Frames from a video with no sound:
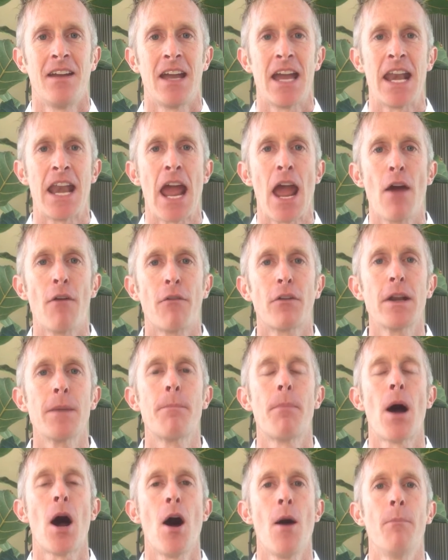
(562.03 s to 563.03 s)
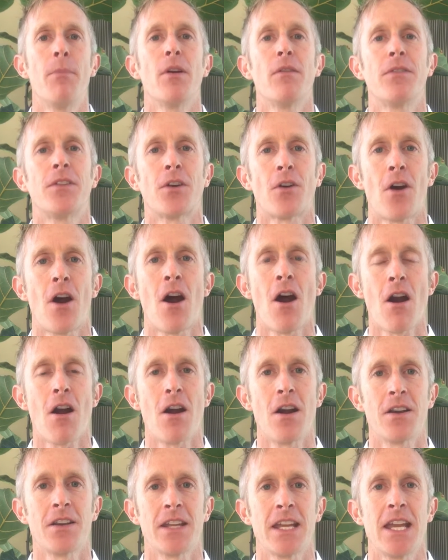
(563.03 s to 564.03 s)
and every pump of your
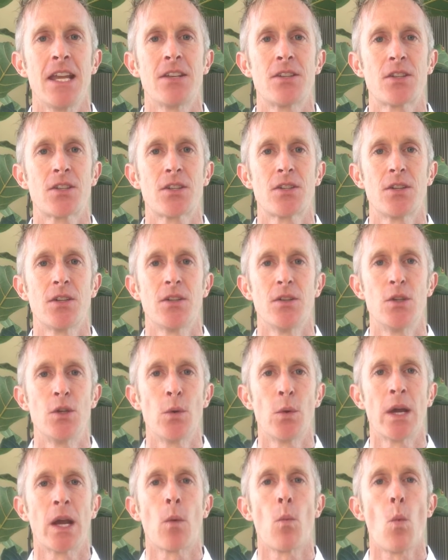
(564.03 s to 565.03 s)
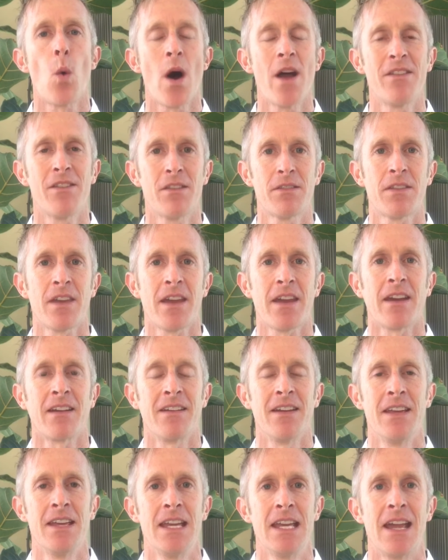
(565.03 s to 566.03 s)
heart, it's doing one thing,
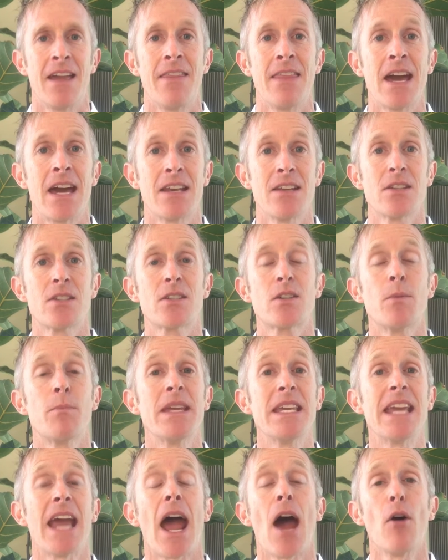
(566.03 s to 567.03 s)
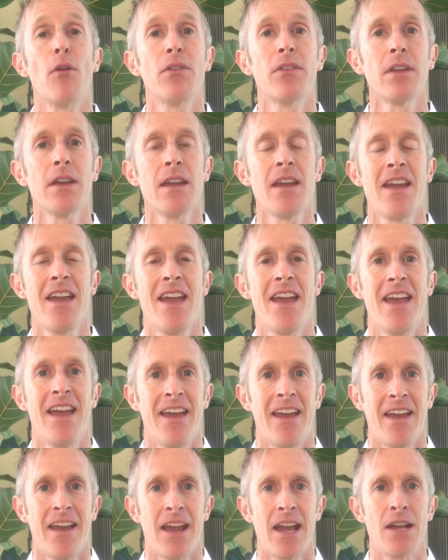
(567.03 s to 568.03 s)
and that is to be healthy
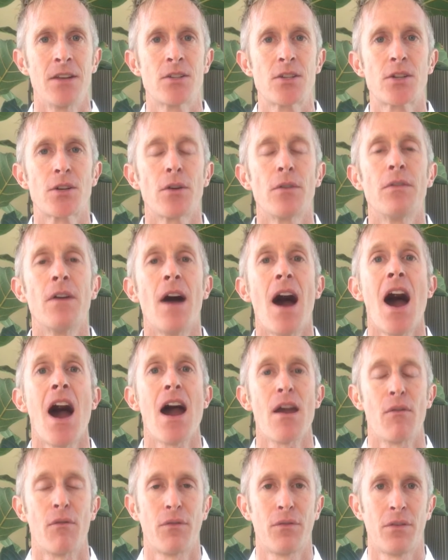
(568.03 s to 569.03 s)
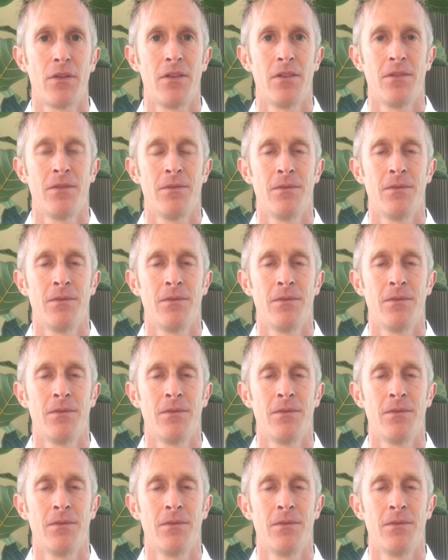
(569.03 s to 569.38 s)
and survive.